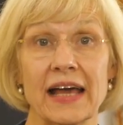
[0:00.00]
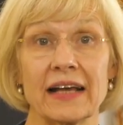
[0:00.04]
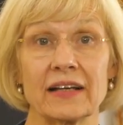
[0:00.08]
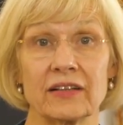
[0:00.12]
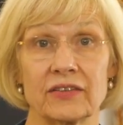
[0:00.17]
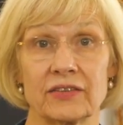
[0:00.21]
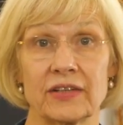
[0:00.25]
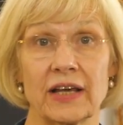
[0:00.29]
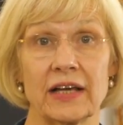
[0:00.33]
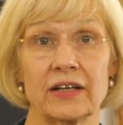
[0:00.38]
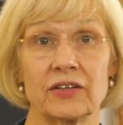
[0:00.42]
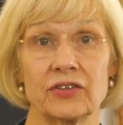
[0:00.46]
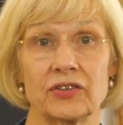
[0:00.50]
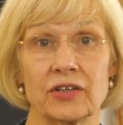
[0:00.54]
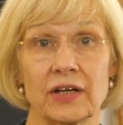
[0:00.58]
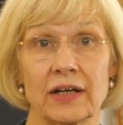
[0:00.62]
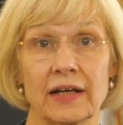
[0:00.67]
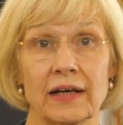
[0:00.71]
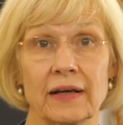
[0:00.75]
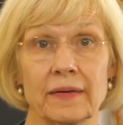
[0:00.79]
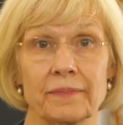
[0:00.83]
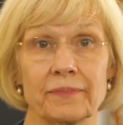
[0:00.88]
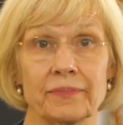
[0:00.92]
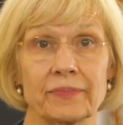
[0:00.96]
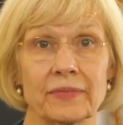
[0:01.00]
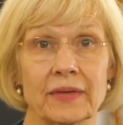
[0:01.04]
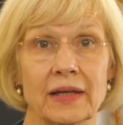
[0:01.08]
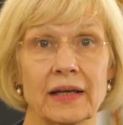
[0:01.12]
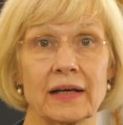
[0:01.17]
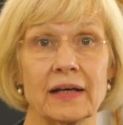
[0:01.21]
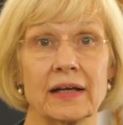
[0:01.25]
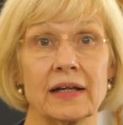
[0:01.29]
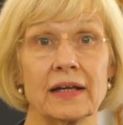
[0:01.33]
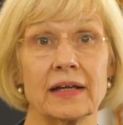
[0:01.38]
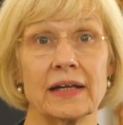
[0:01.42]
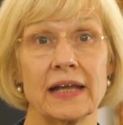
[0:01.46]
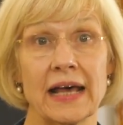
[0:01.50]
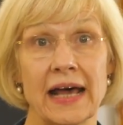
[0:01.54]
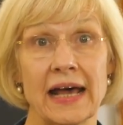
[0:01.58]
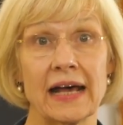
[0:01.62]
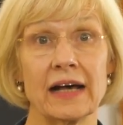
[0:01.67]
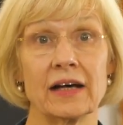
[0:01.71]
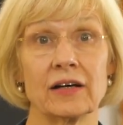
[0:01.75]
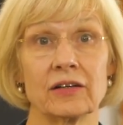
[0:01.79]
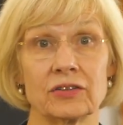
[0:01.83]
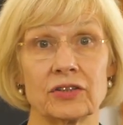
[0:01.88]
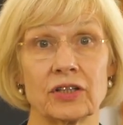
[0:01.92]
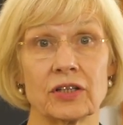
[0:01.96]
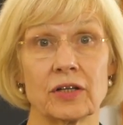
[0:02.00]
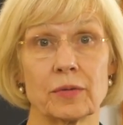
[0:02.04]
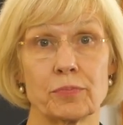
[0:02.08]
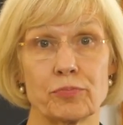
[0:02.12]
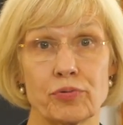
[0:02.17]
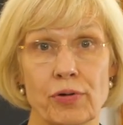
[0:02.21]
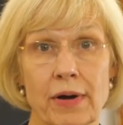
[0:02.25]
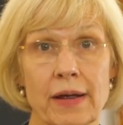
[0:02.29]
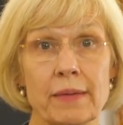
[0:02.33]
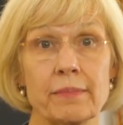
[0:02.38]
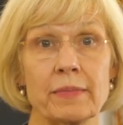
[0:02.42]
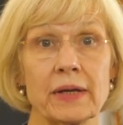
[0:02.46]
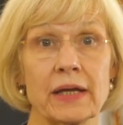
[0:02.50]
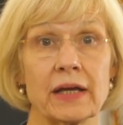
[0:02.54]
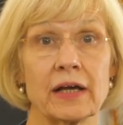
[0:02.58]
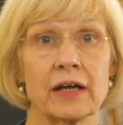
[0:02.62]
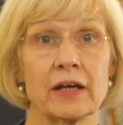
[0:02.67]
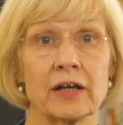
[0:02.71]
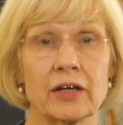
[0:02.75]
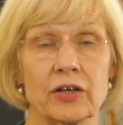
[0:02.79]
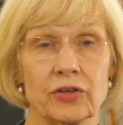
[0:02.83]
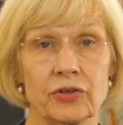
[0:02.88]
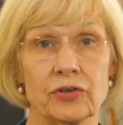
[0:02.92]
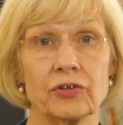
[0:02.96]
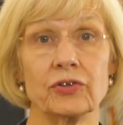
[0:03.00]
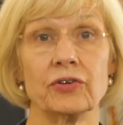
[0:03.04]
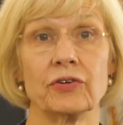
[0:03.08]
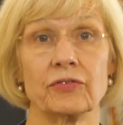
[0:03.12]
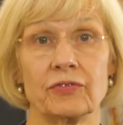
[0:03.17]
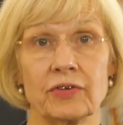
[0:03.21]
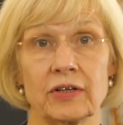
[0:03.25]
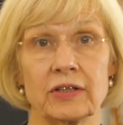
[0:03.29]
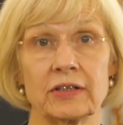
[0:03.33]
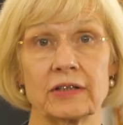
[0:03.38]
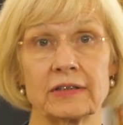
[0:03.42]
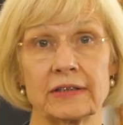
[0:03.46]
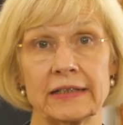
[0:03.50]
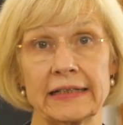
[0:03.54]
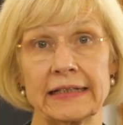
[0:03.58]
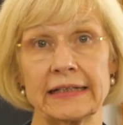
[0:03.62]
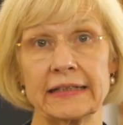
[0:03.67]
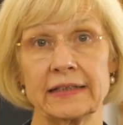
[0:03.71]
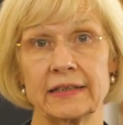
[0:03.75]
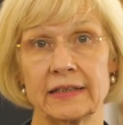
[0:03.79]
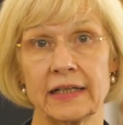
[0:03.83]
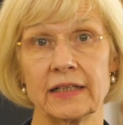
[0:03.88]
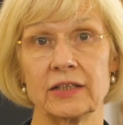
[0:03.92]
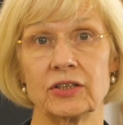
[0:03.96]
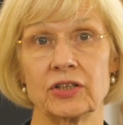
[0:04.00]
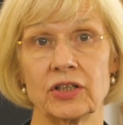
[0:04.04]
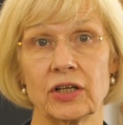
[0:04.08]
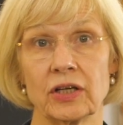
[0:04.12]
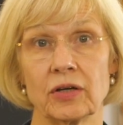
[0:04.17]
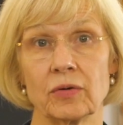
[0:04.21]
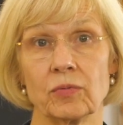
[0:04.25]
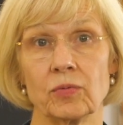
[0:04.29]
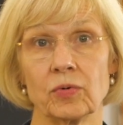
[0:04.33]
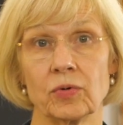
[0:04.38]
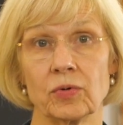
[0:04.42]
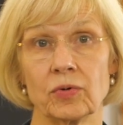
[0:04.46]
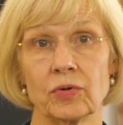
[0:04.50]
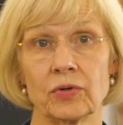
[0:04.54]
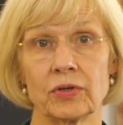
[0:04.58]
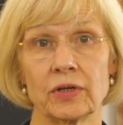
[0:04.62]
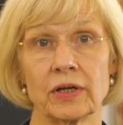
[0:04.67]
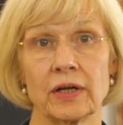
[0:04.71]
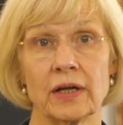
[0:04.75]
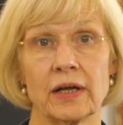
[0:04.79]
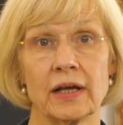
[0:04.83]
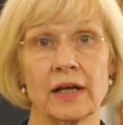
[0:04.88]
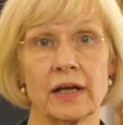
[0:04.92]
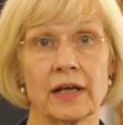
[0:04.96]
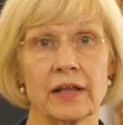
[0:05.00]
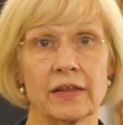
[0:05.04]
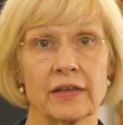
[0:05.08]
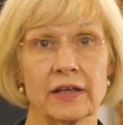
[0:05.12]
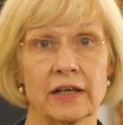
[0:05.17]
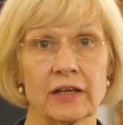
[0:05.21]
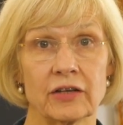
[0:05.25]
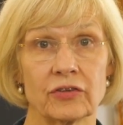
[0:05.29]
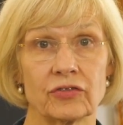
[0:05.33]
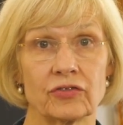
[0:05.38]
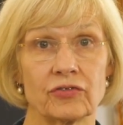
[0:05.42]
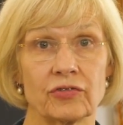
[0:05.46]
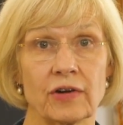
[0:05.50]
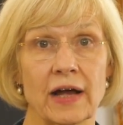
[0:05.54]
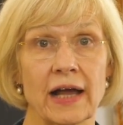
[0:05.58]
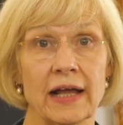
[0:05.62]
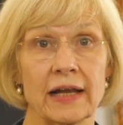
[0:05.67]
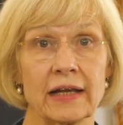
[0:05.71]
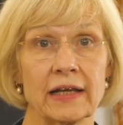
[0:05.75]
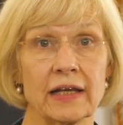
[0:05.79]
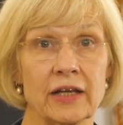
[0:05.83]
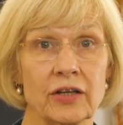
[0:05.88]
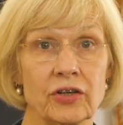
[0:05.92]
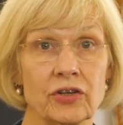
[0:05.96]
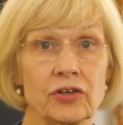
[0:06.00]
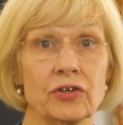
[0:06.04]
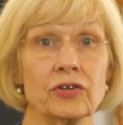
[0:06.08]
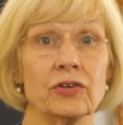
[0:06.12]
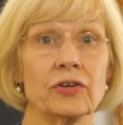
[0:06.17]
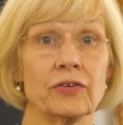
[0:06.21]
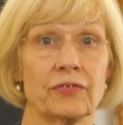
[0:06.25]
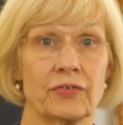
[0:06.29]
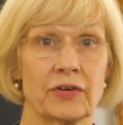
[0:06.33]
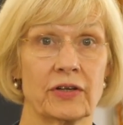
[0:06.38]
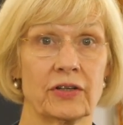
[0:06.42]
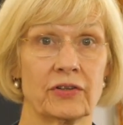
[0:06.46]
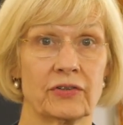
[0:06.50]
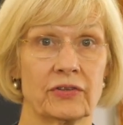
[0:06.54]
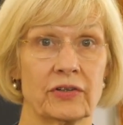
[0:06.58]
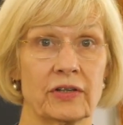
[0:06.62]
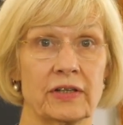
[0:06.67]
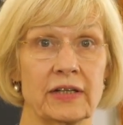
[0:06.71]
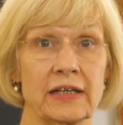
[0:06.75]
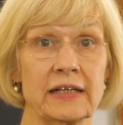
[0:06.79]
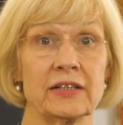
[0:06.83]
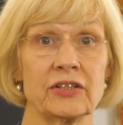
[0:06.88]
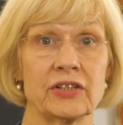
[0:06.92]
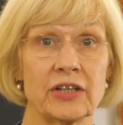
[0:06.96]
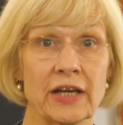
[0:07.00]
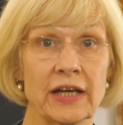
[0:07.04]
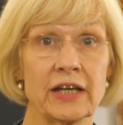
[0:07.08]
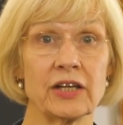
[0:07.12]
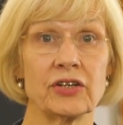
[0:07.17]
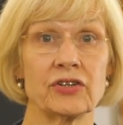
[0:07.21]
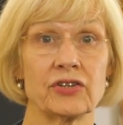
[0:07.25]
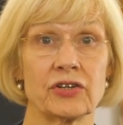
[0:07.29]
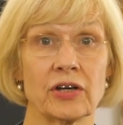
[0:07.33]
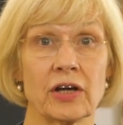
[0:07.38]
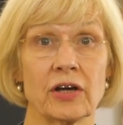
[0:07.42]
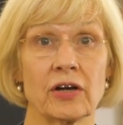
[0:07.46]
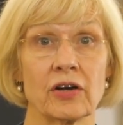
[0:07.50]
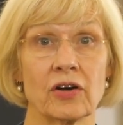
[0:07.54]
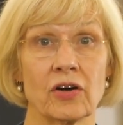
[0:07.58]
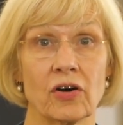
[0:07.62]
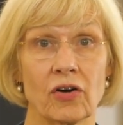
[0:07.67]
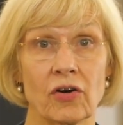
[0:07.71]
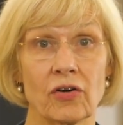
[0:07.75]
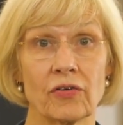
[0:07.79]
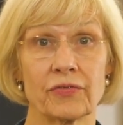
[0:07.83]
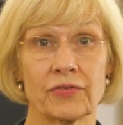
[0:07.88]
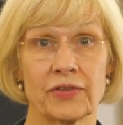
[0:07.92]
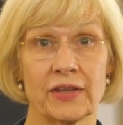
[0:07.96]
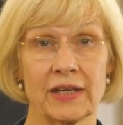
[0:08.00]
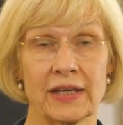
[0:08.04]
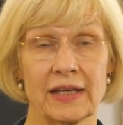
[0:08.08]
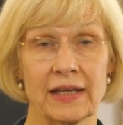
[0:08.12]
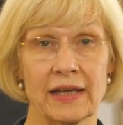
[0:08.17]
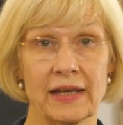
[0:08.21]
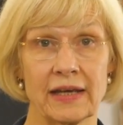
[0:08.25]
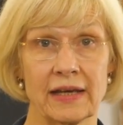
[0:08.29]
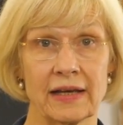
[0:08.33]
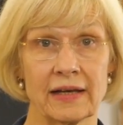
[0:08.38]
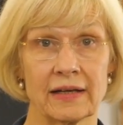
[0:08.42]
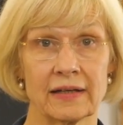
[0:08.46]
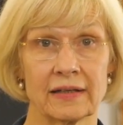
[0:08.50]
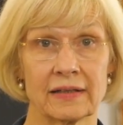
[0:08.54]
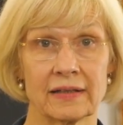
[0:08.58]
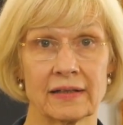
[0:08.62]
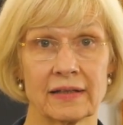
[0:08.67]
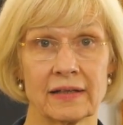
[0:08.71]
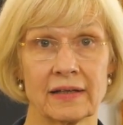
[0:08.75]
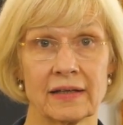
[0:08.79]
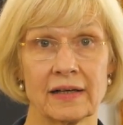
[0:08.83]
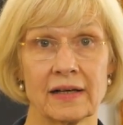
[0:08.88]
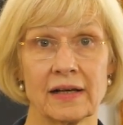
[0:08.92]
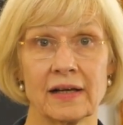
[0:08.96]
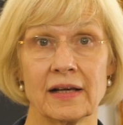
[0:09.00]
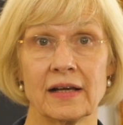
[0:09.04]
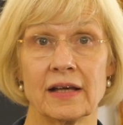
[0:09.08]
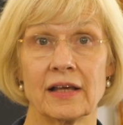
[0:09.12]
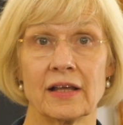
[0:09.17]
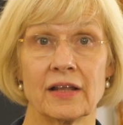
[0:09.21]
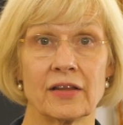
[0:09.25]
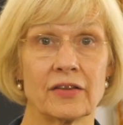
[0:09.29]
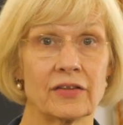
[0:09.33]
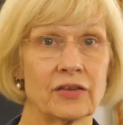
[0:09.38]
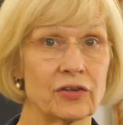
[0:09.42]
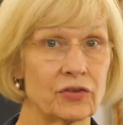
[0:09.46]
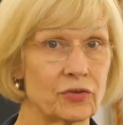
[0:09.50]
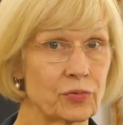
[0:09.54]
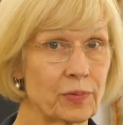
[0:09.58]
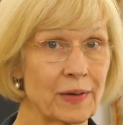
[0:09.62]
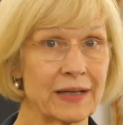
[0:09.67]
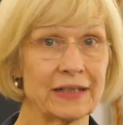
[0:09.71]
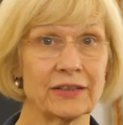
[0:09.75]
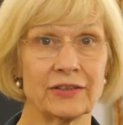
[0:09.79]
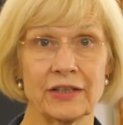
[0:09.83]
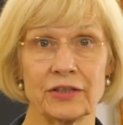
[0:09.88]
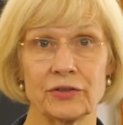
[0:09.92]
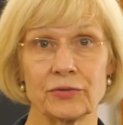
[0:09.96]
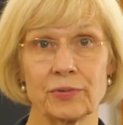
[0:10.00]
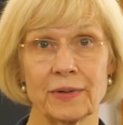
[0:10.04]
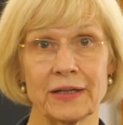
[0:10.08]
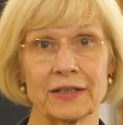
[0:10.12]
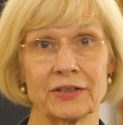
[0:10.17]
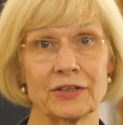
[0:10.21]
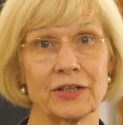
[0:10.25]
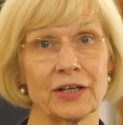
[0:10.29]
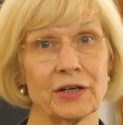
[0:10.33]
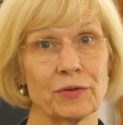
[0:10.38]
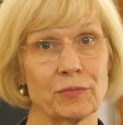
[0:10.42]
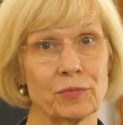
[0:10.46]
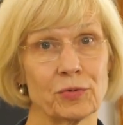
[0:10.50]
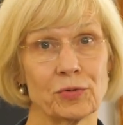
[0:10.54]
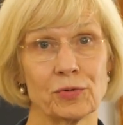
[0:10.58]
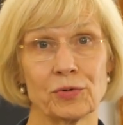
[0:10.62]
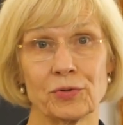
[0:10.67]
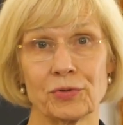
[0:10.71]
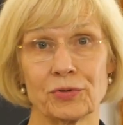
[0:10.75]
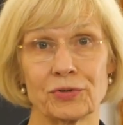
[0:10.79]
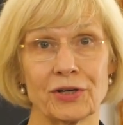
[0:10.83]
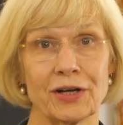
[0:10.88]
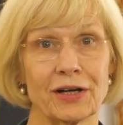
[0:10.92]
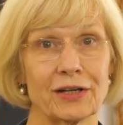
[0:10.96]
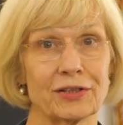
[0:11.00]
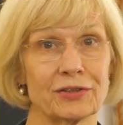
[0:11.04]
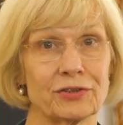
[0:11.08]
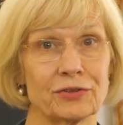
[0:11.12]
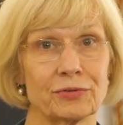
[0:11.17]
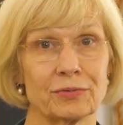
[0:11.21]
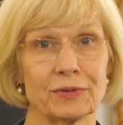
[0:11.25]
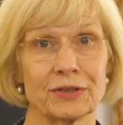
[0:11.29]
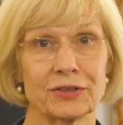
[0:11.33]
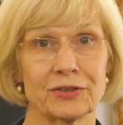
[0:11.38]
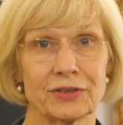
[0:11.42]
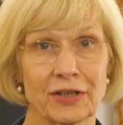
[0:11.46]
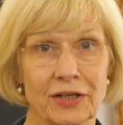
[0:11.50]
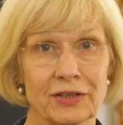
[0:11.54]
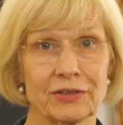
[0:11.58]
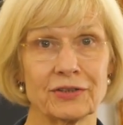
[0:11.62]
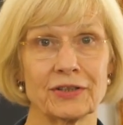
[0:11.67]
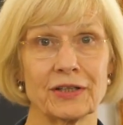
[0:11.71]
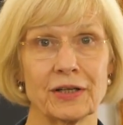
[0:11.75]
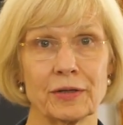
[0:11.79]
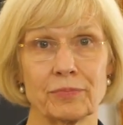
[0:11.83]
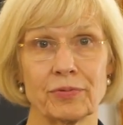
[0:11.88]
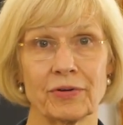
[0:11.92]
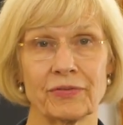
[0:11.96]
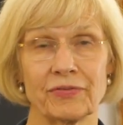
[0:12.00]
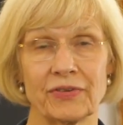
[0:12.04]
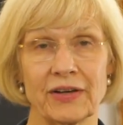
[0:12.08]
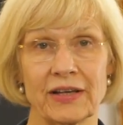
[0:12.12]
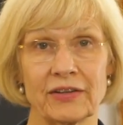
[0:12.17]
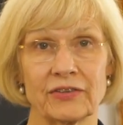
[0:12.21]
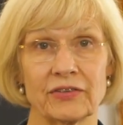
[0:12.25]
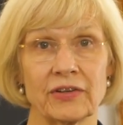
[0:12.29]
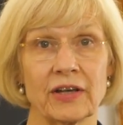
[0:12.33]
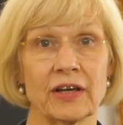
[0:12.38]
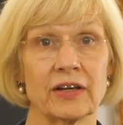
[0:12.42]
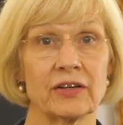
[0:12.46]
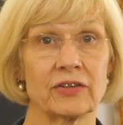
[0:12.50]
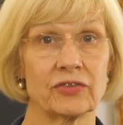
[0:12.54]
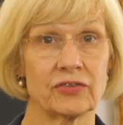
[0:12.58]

Thanks, Angela. Now to the Premier University Teaching Award, the Australian University Teacher of the Year. The 2020 award goes to Associate Professor